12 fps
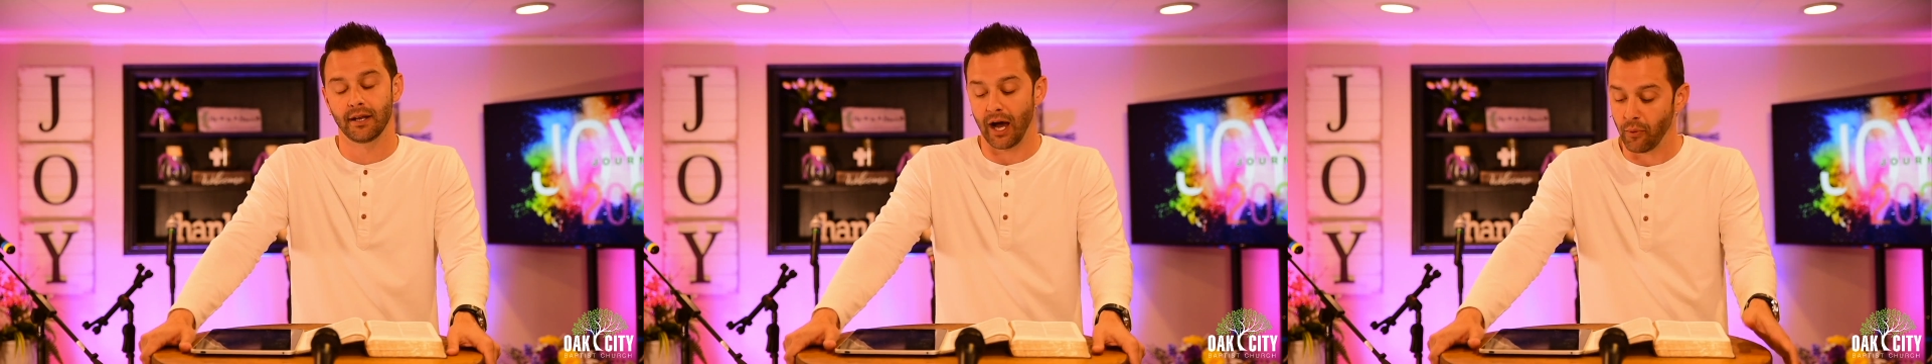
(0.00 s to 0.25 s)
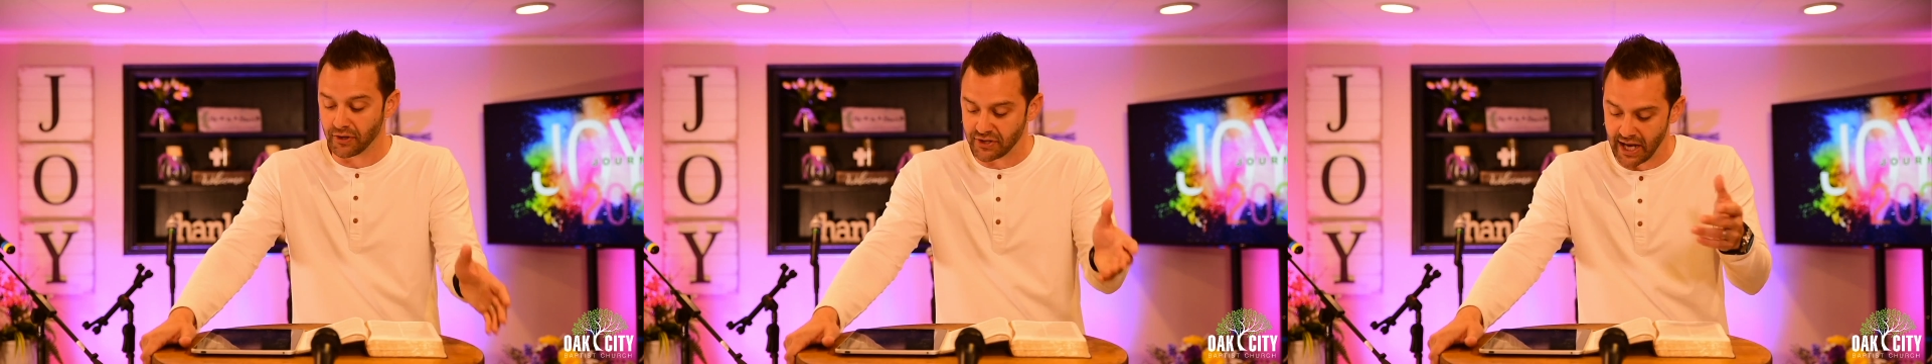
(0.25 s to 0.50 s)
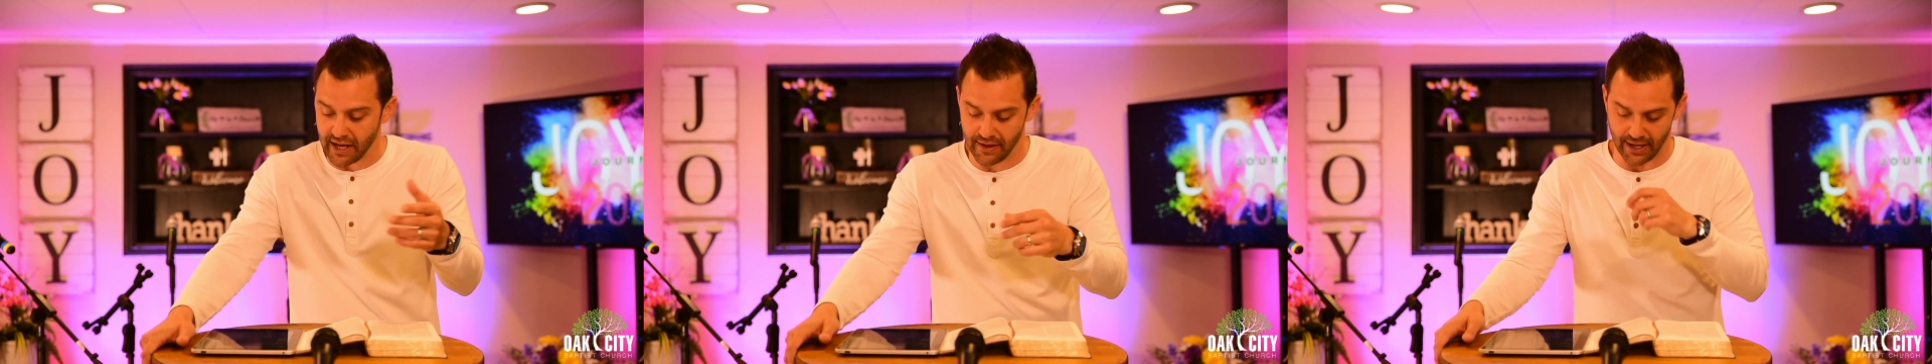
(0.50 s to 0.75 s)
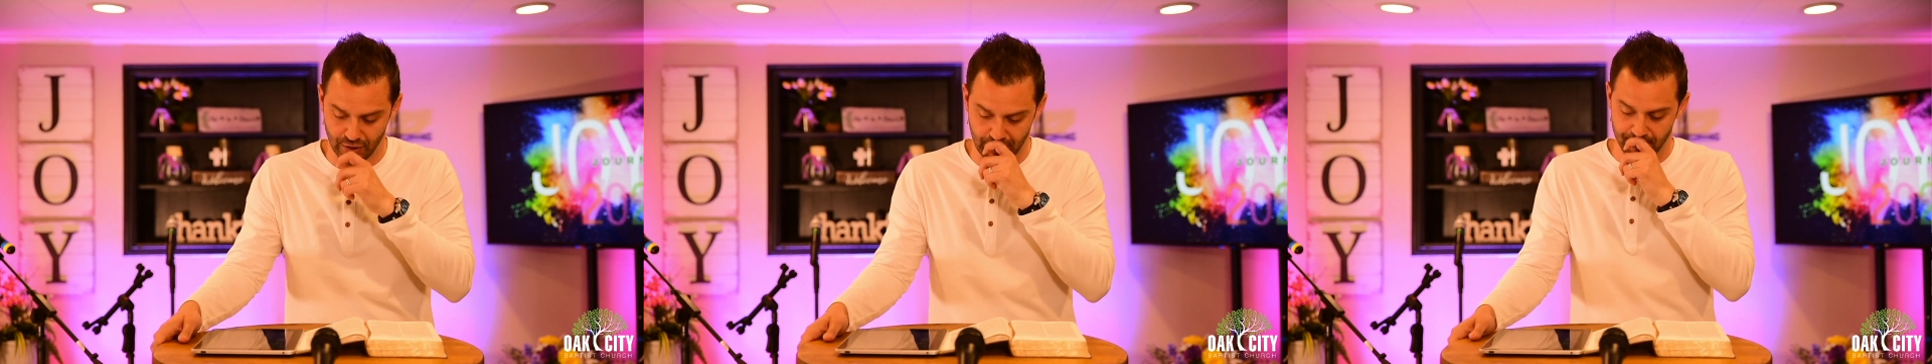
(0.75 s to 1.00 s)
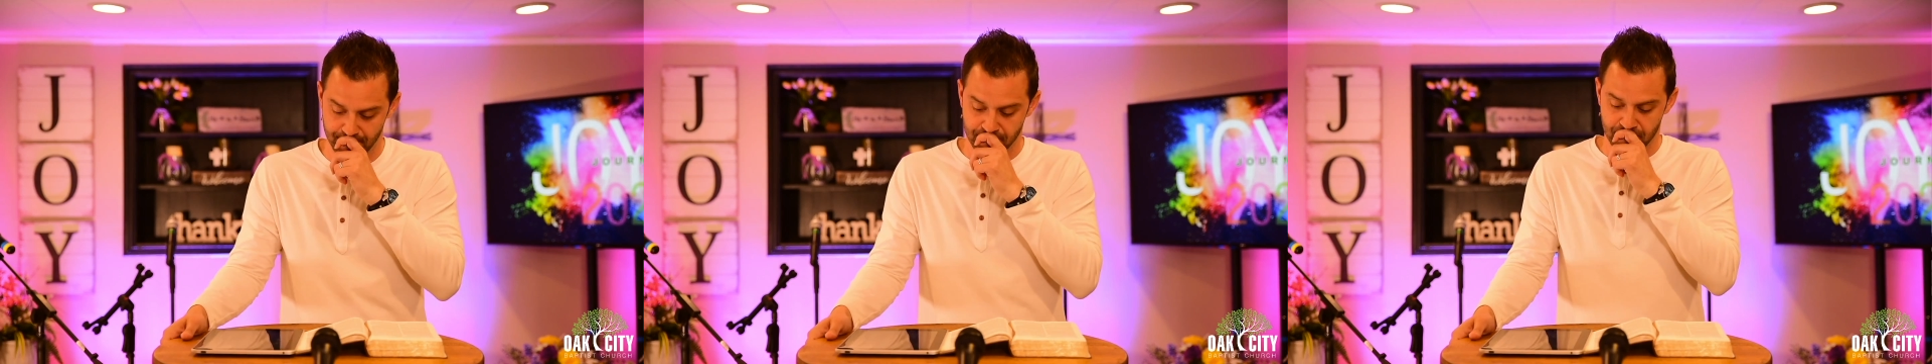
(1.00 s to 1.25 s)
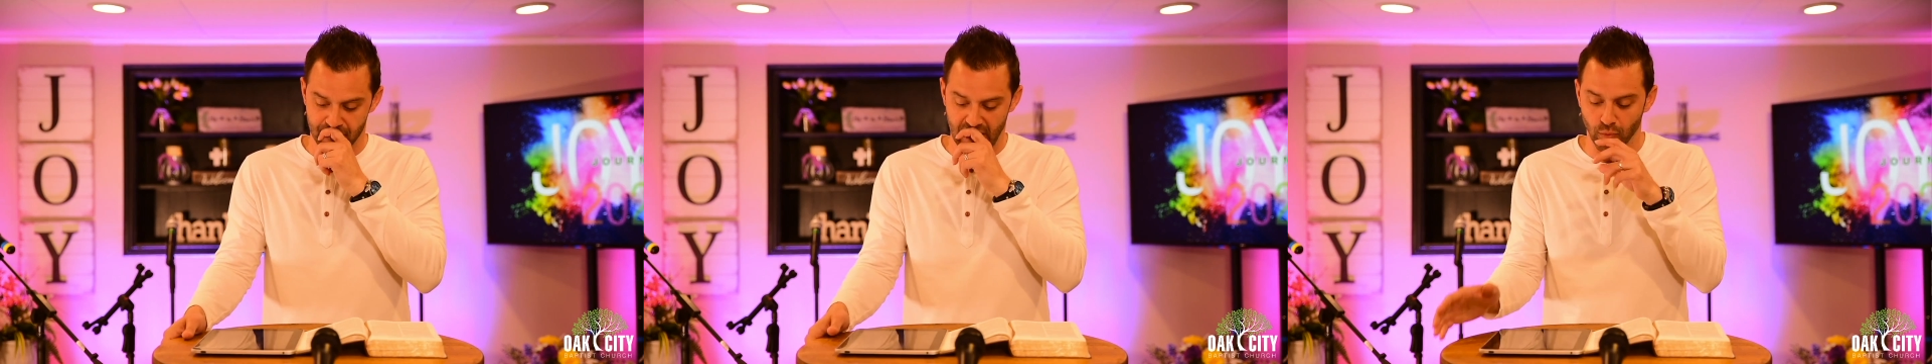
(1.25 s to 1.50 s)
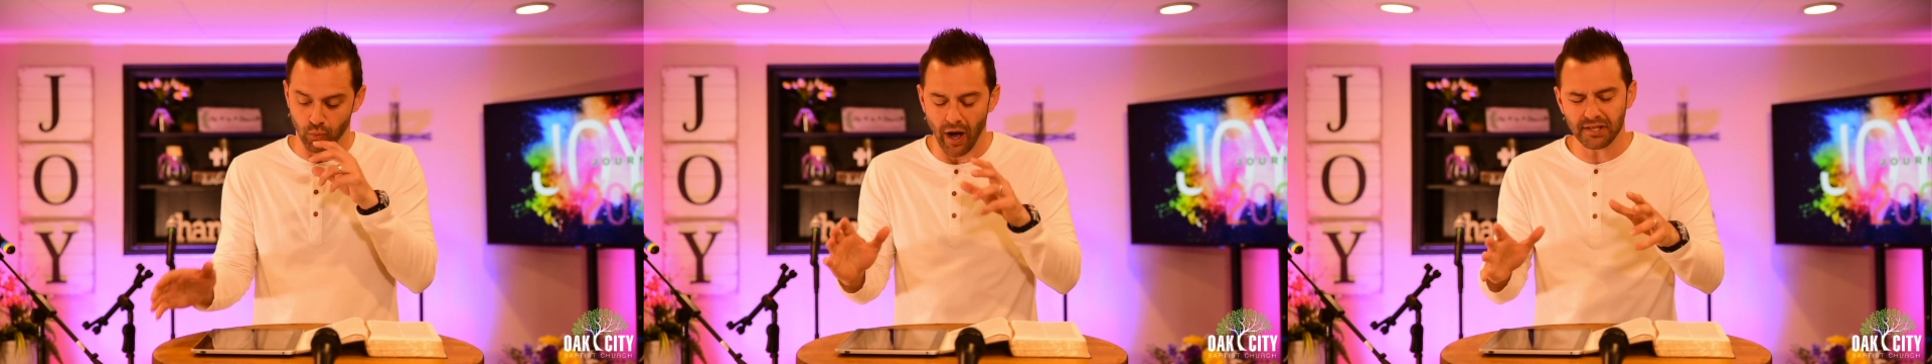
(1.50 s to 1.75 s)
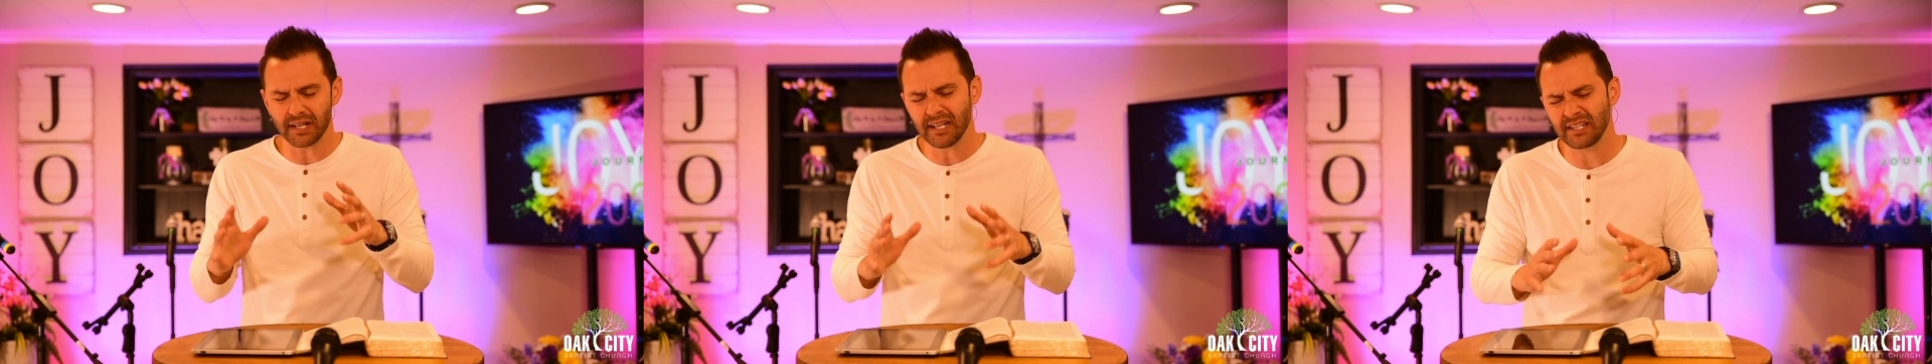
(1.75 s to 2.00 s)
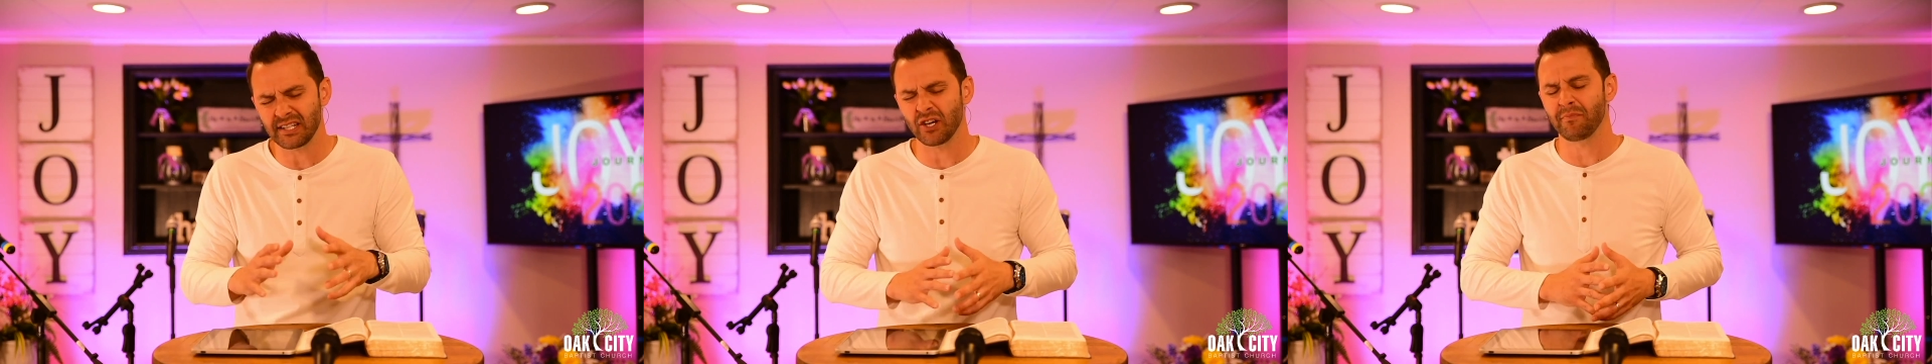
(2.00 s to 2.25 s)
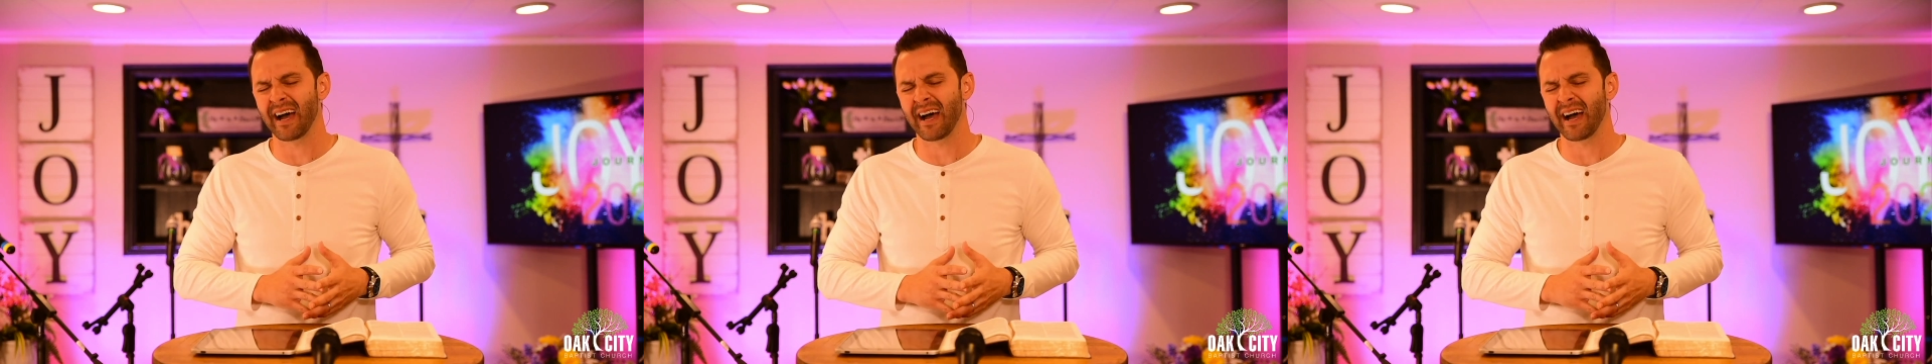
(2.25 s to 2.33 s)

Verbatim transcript: Now, I will say this it wasn't until